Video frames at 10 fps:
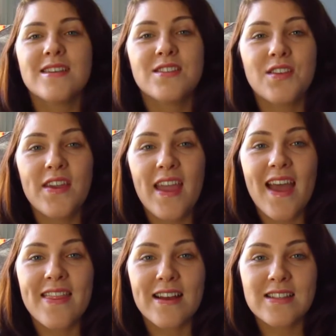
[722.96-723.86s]
So
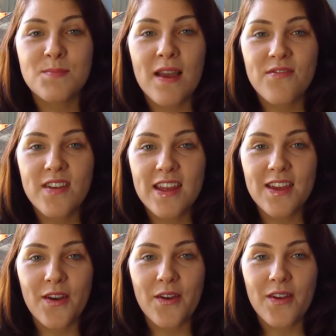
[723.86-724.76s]
yeah, that's my
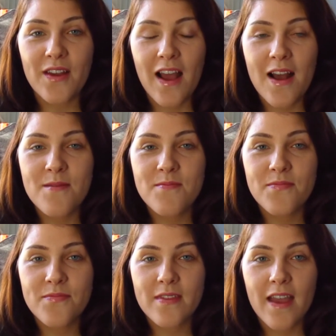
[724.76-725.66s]
video.
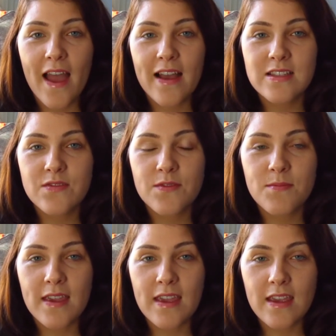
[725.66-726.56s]
As for
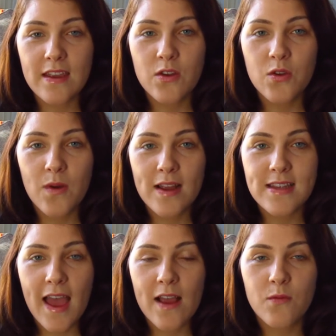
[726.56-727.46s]
me and who I
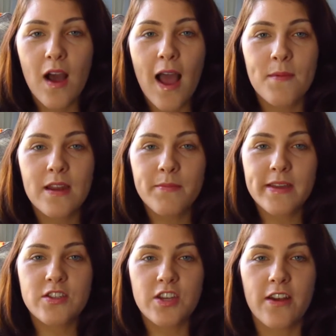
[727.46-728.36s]
tag, well, I'm going to
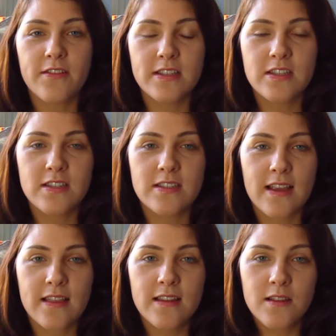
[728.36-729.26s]
be generous, just
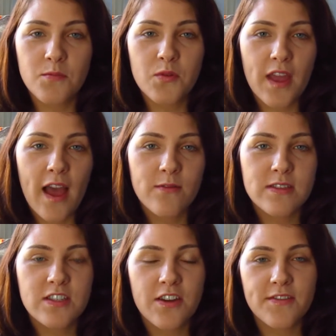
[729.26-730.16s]
like the little book owl
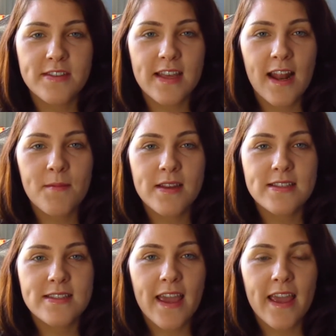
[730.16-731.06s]
was generous, and I'm going to
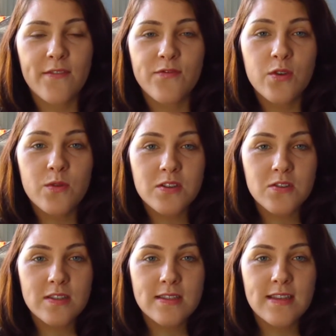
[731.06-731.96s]
say if you want
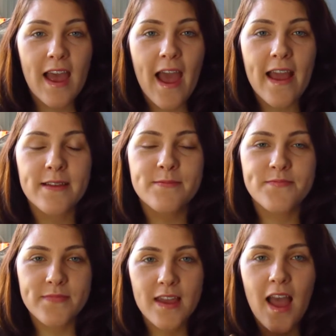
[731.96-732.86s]
to do this tag,
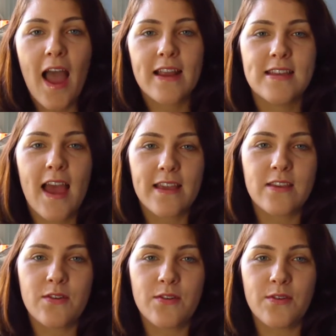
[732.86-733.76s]
I tag
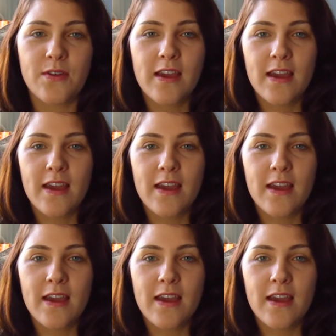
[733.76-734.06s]
you.